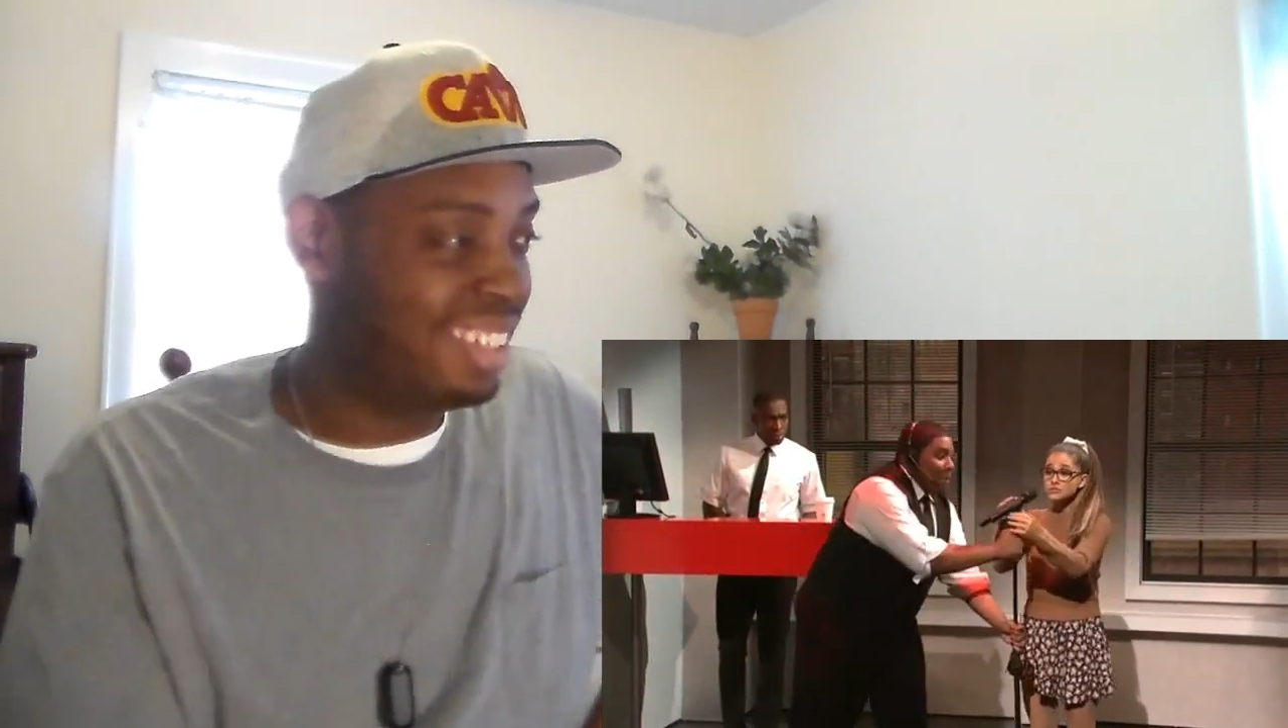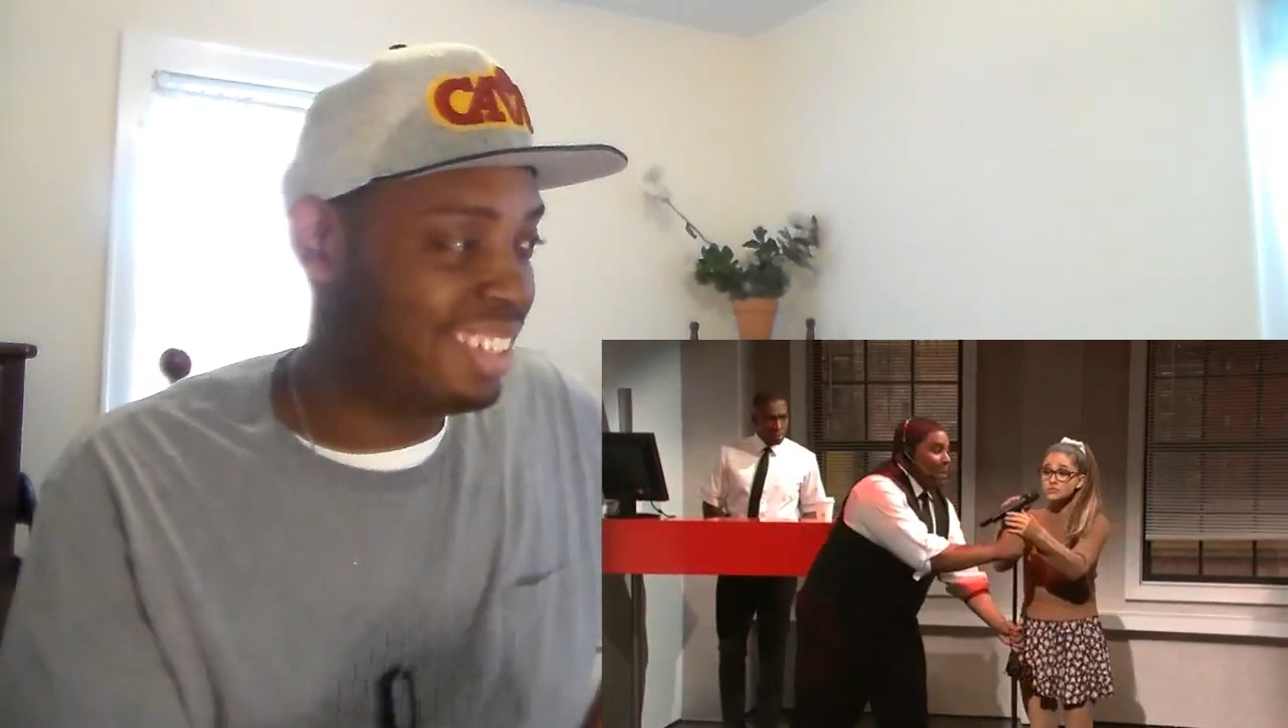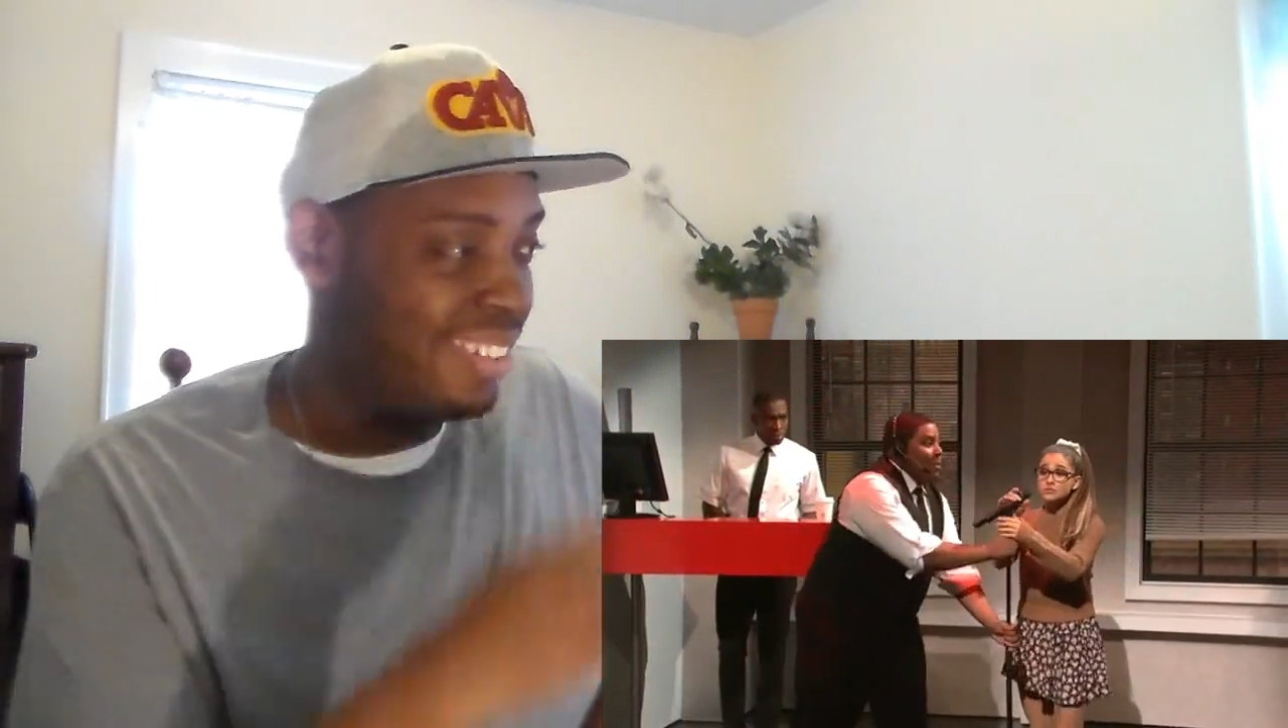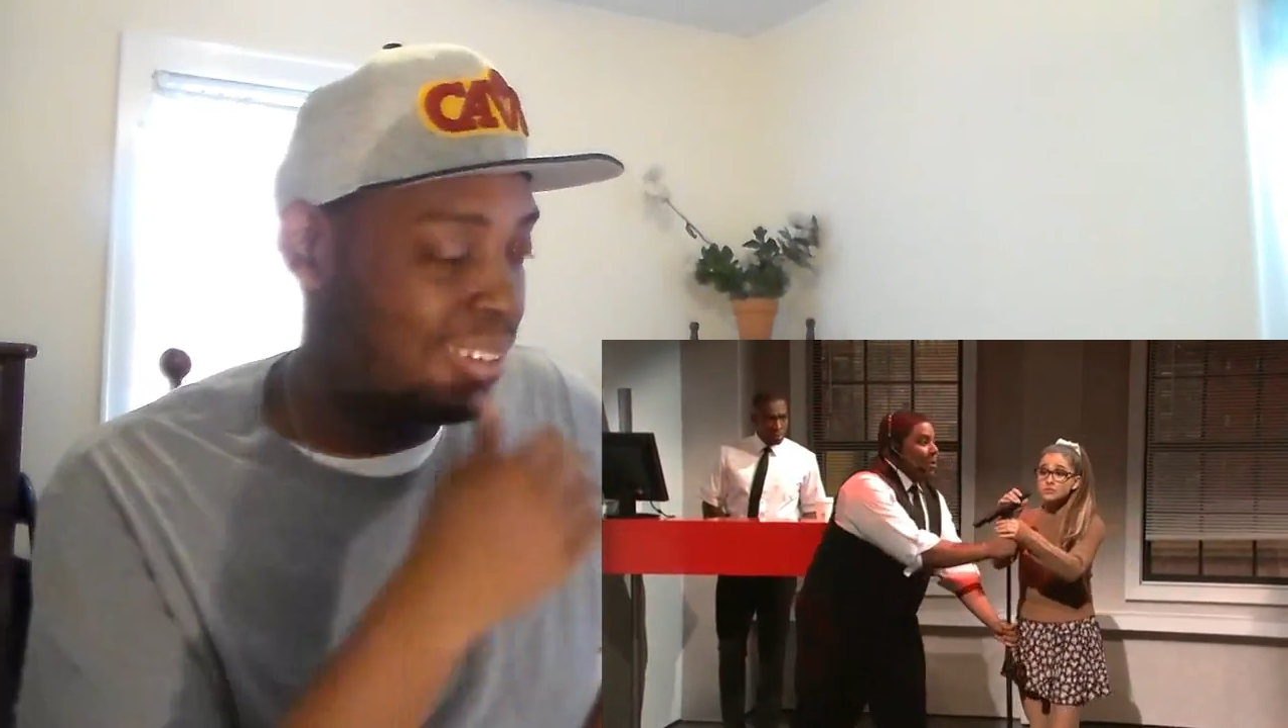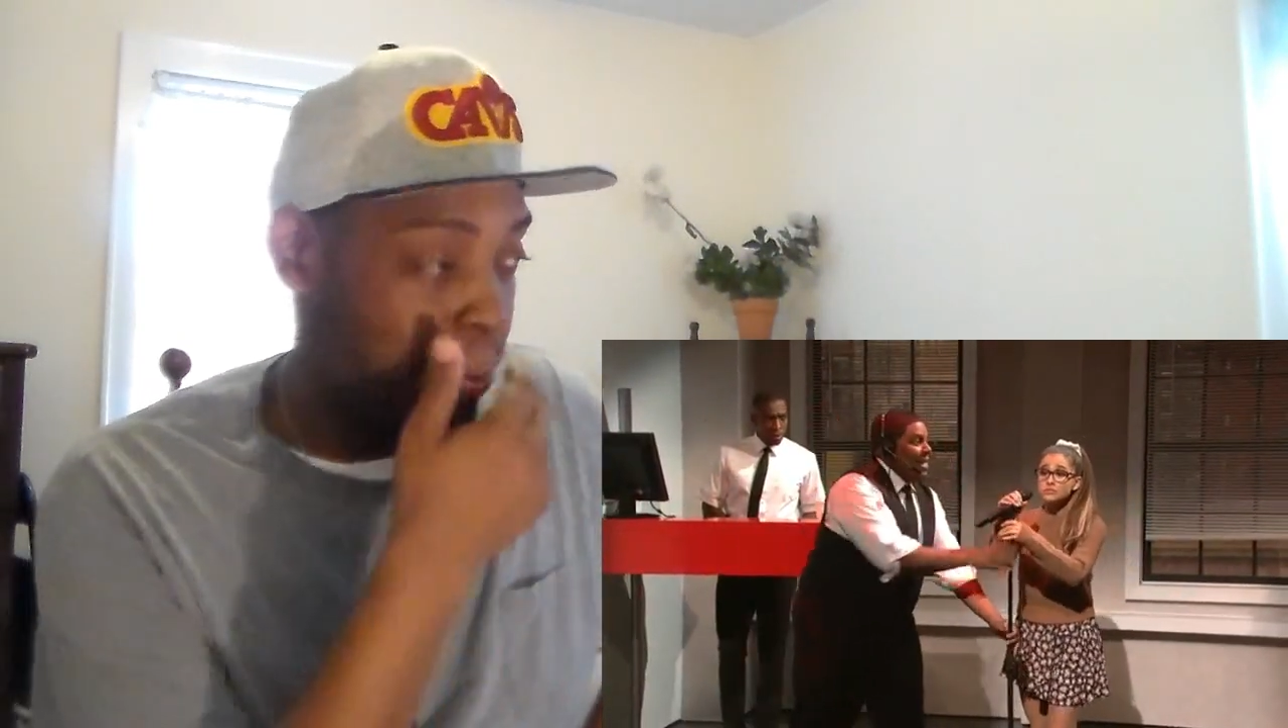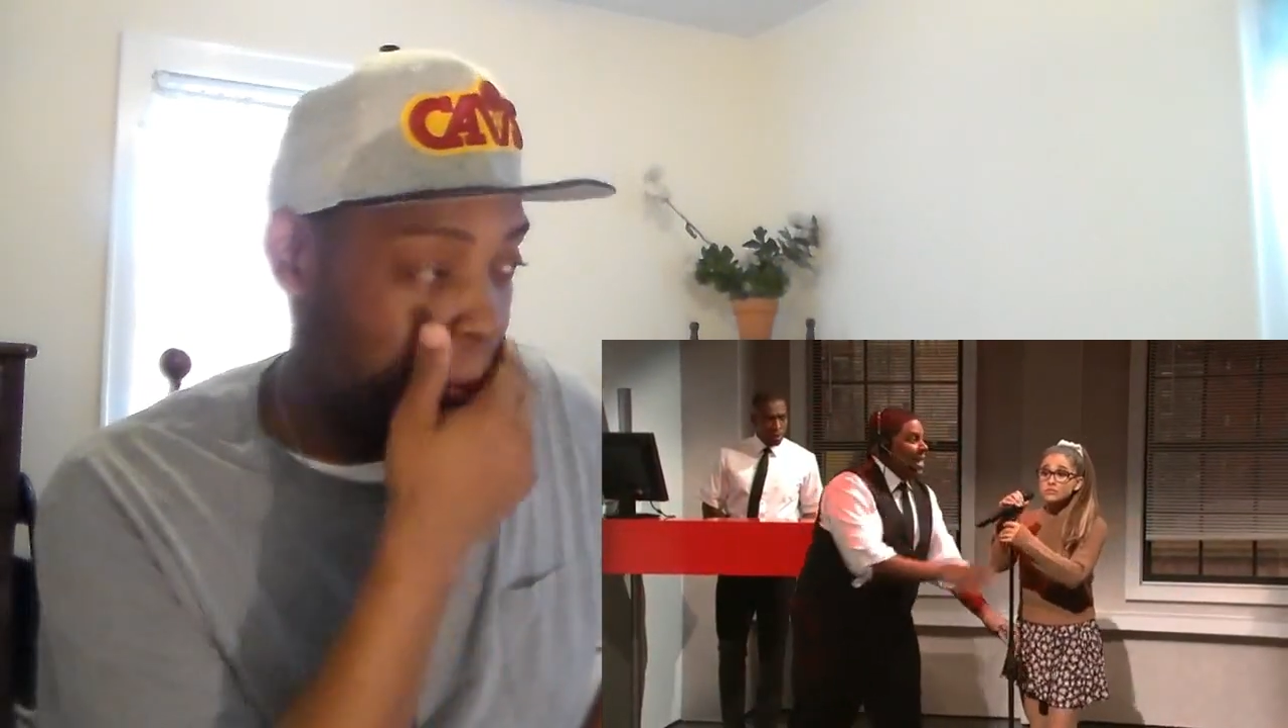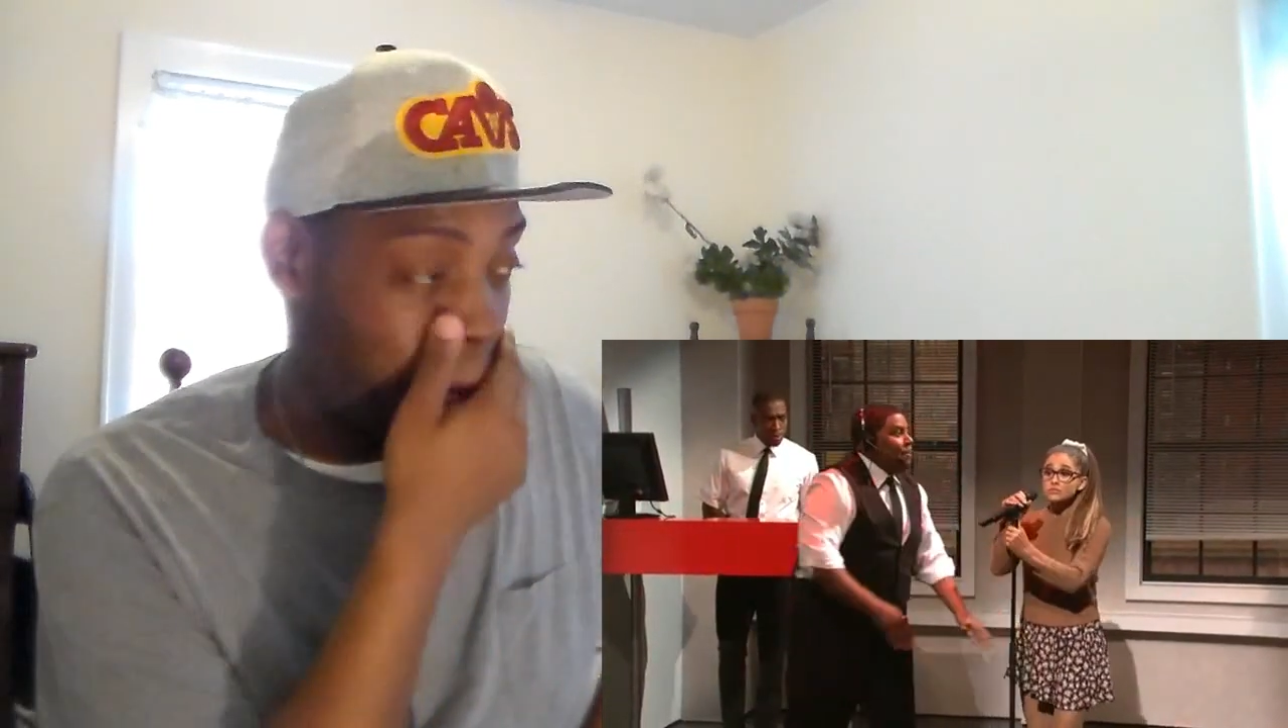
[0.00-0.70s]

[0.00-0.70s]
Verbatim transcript: People need their